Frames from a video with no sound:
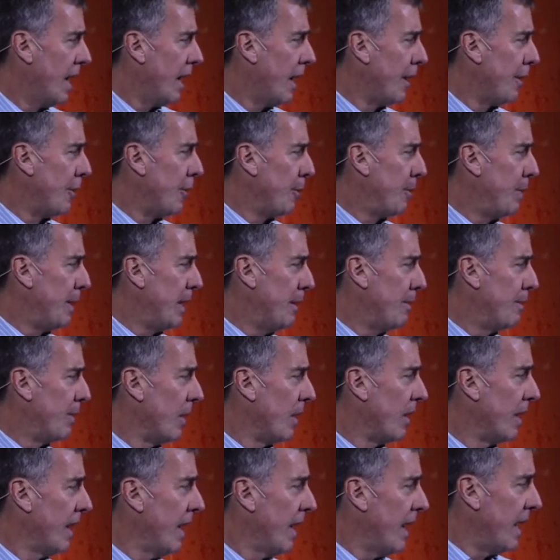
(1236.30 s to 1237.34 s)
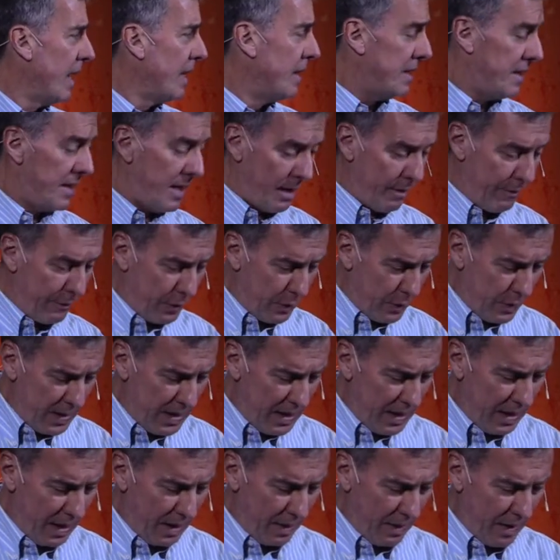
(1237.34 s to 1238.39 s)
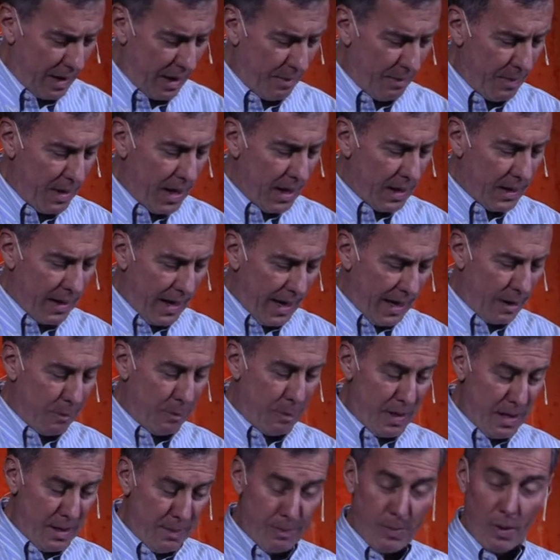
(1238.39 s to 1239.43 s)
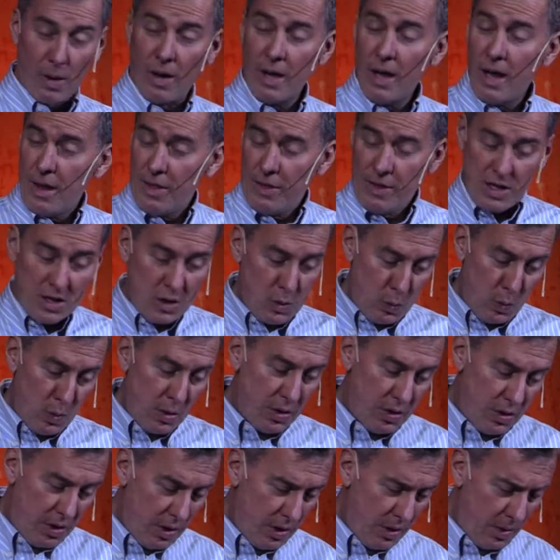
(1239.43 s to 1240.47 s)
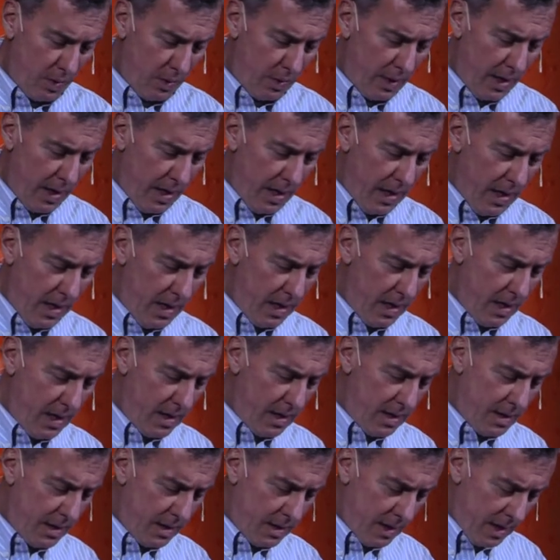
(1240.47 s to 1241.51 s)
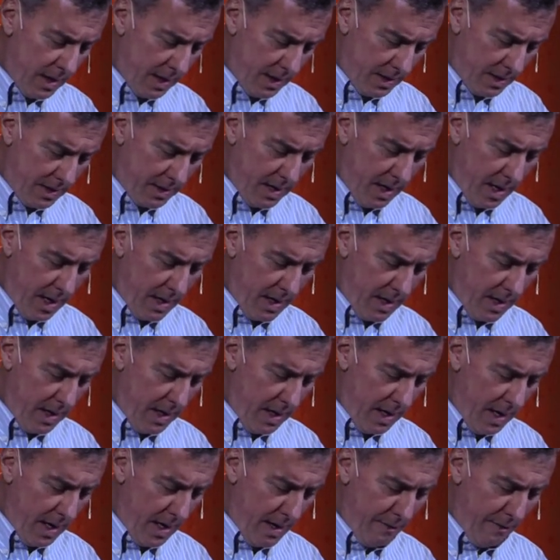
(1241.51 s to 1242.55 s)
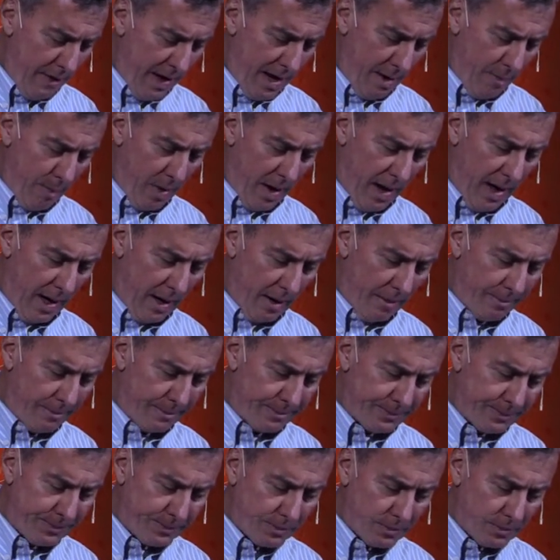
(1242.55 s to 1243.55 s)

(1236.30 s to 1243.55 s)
other people instead of treating them like people. This one, too, is a son of Abraham.